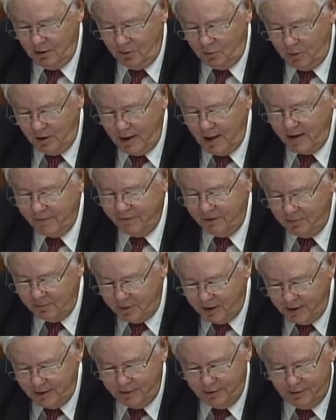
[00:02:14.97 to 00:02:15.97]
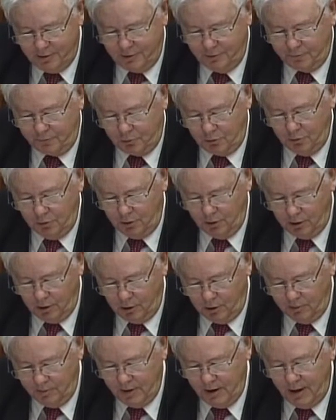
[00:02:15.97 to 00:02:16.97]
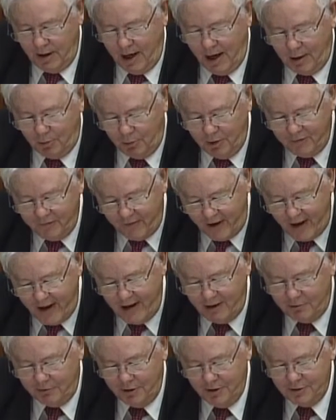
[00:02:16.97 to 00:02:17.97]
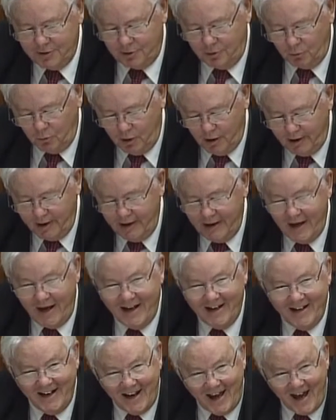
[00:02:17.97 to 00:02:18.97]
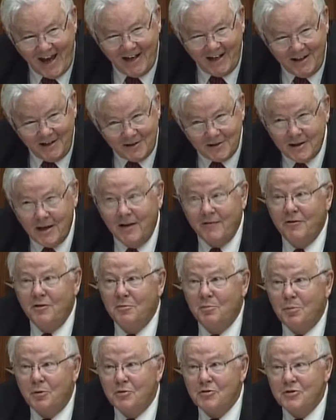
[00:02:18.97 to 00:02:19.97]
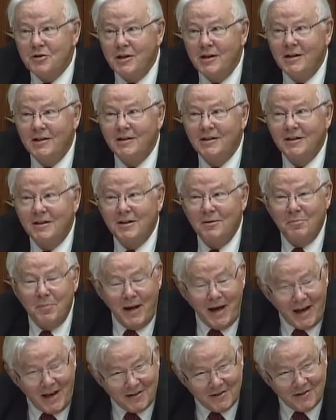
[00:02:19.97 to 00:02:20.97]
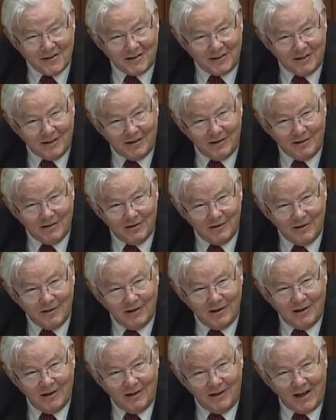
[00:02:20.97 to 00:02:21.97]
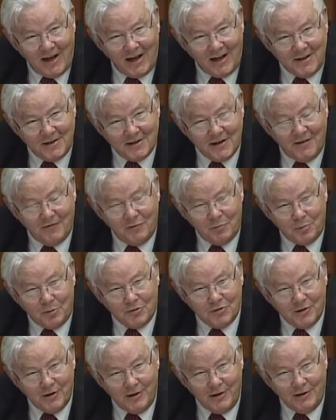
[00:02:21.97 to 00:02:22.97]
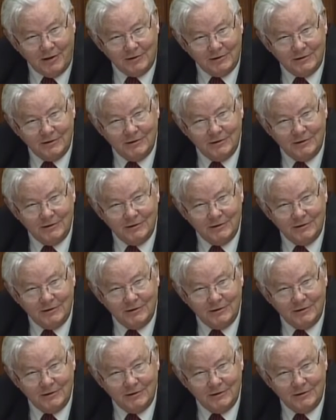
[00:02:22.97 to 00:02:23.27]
We have an abundance of crude oil. Our refineries are running at 97% capacity. 97%.